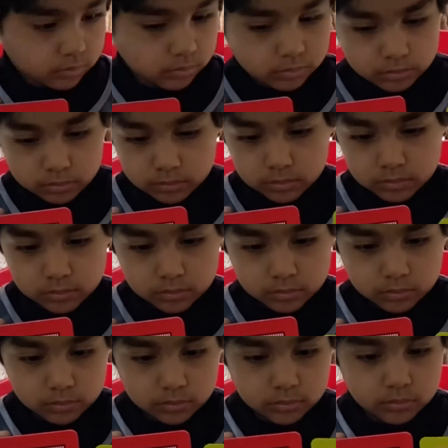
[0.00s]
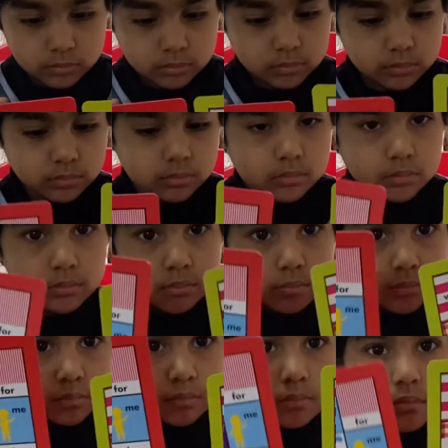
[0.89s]

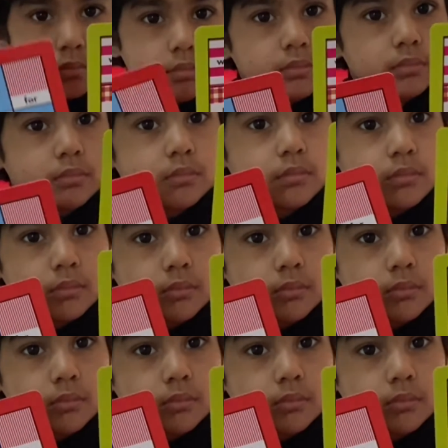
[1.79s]
Nothing is said.